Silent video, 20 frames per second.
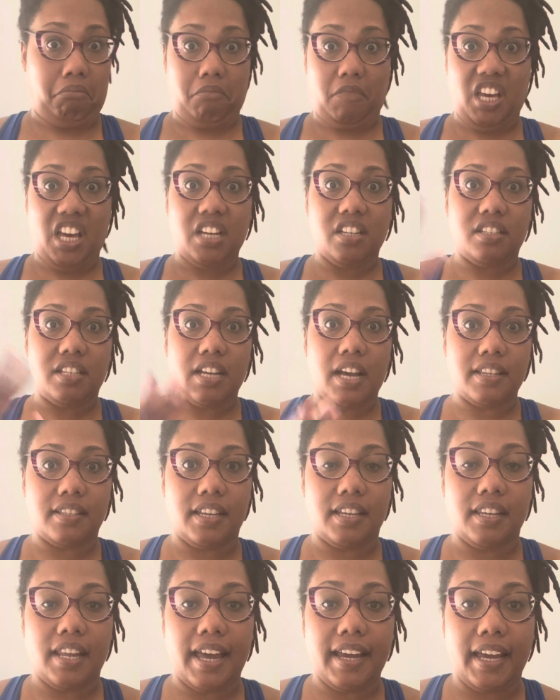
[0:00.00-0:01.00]
it does
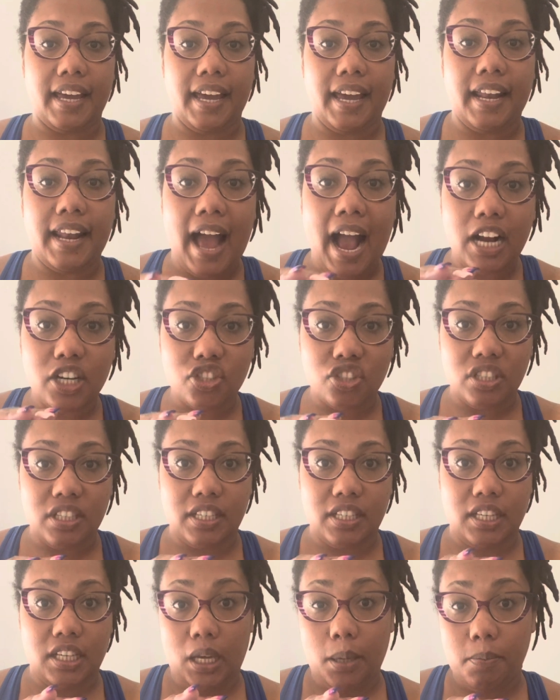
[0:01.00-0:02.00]
it, like, it actually
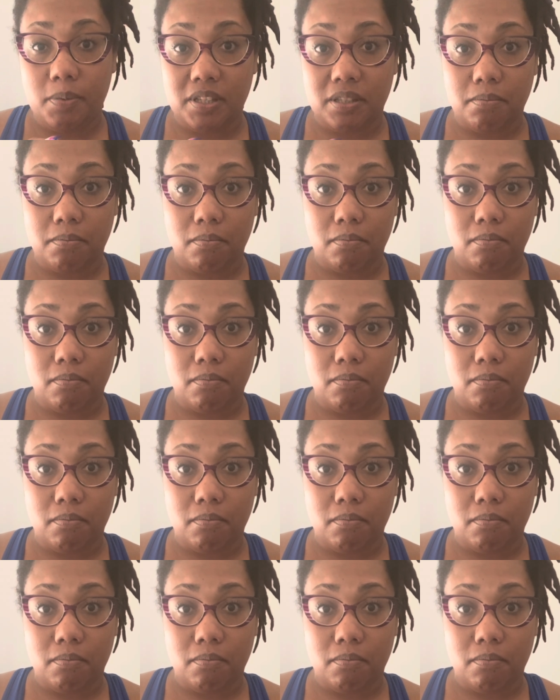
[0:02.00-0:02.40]
keeps